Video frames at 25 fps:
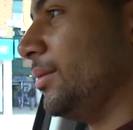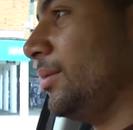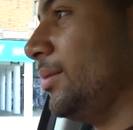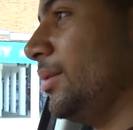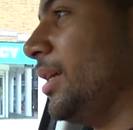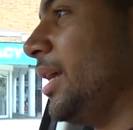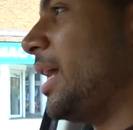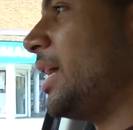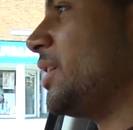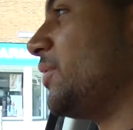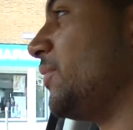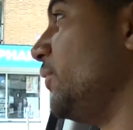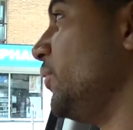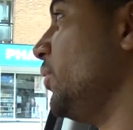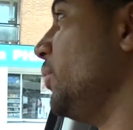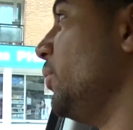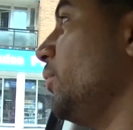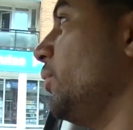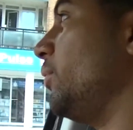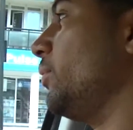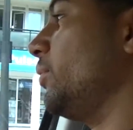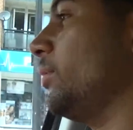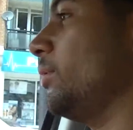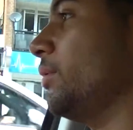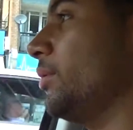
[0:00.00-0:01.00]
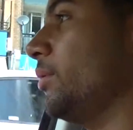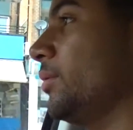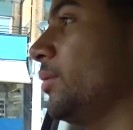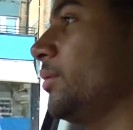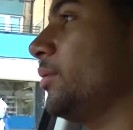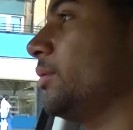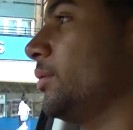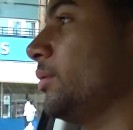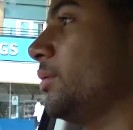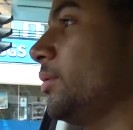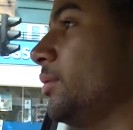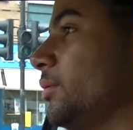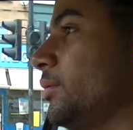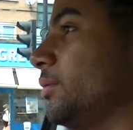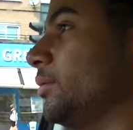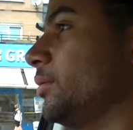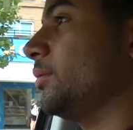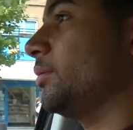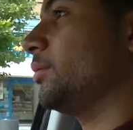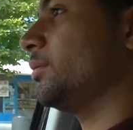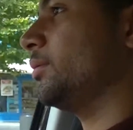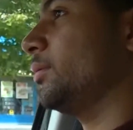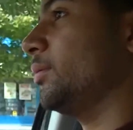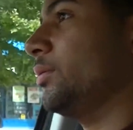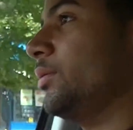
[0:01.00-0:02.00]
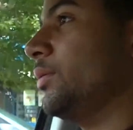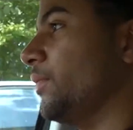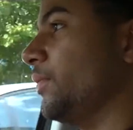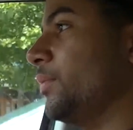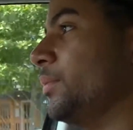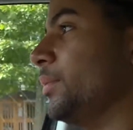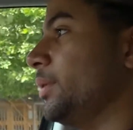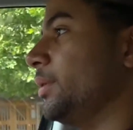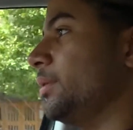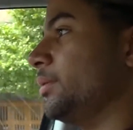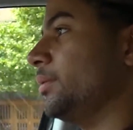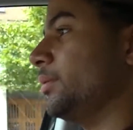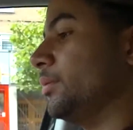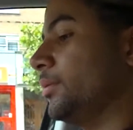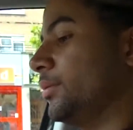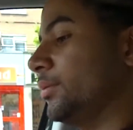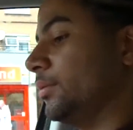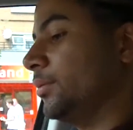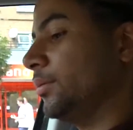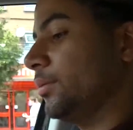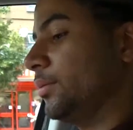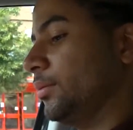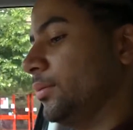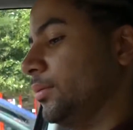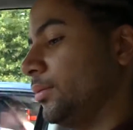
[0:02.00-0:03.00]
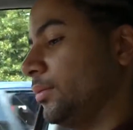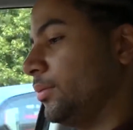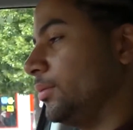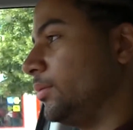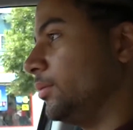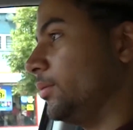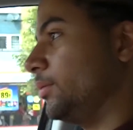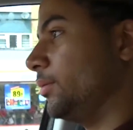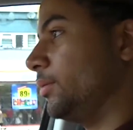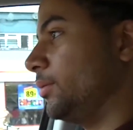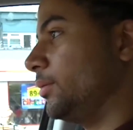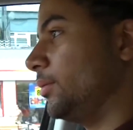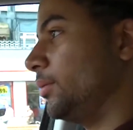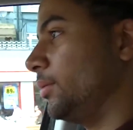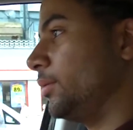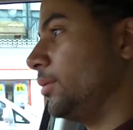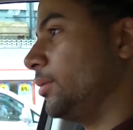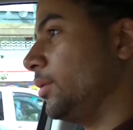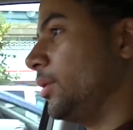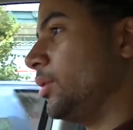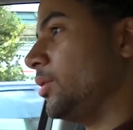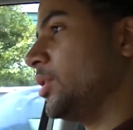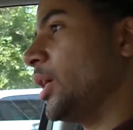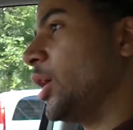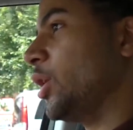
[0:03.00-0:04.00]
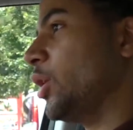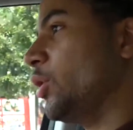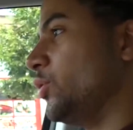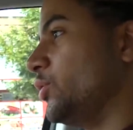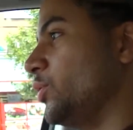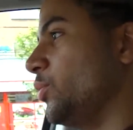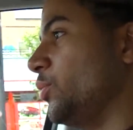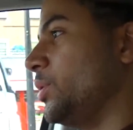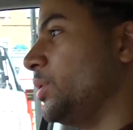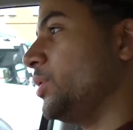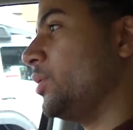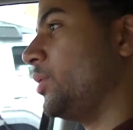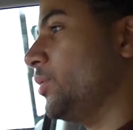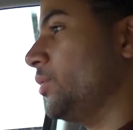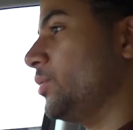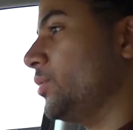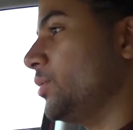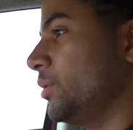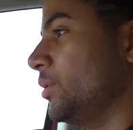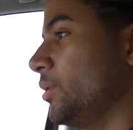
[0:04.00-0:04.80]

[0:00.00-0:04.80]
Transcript: Yeah, that's for you. It's not for me. Because I close the windows.